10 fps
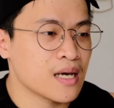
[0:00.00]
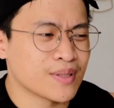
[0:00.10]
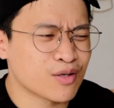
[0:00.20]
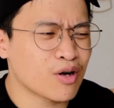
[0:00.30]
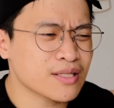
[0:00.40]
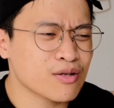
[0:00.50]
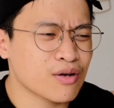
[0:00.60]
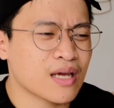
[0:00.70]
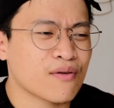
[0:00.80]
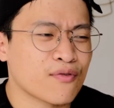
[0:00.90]
But they're also
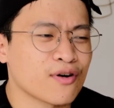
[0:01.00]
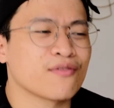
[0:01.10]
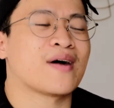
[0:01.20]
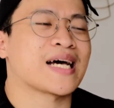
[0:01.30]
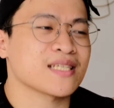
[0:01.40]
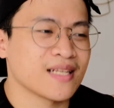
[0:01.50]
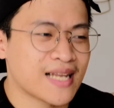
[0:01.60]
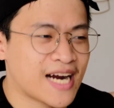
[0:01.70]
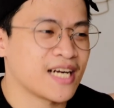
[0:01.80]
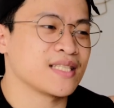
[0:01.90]
looking for
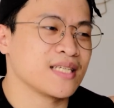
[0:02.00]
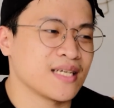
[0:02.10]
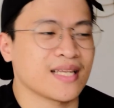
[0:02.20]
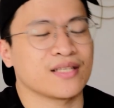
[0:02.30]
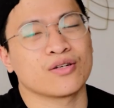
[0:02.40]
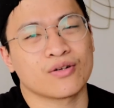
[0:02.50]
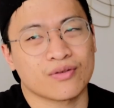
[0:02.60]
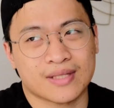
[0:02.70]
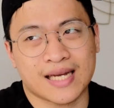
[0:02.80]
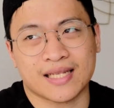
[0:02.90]
vascularity, and
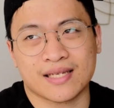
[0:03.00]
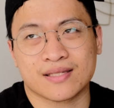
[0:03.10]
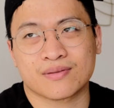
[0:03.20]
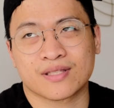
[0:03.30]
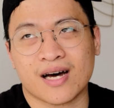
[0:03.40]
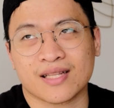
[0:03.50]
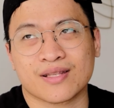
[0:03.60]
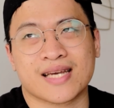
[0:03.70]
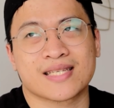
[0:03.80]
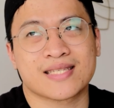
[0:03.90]
that is
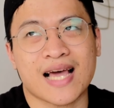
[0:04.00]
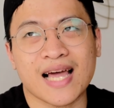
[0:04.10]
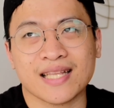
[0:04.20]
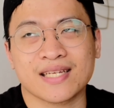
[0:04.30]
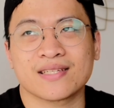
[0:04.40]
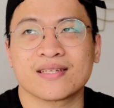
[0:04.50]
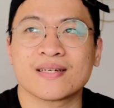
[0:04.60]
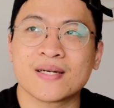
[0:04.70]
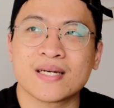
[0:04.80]
not exactly